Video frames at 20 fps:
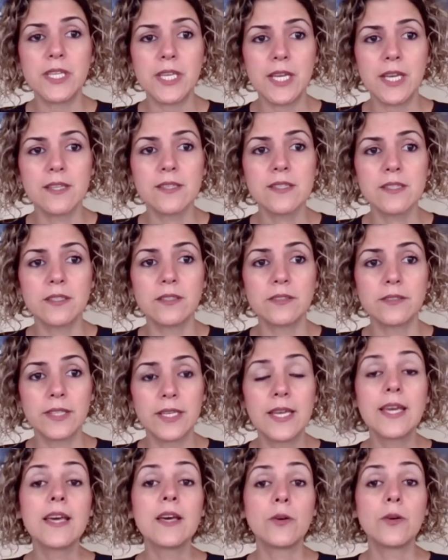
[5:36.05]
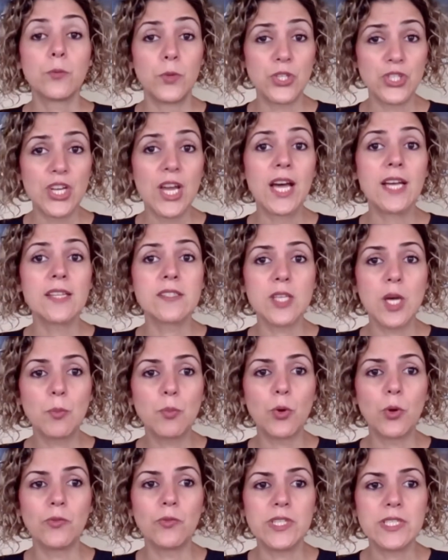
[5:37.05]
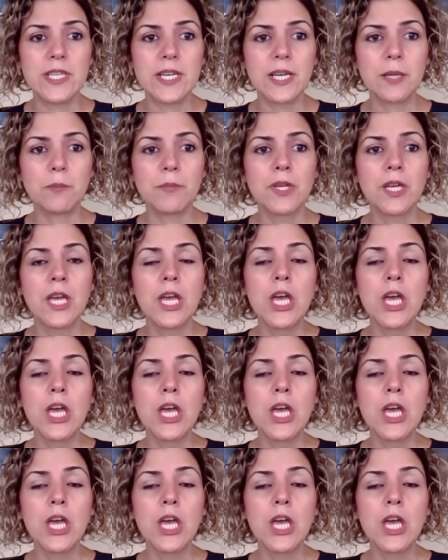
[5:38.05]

canceled, which adds up over time.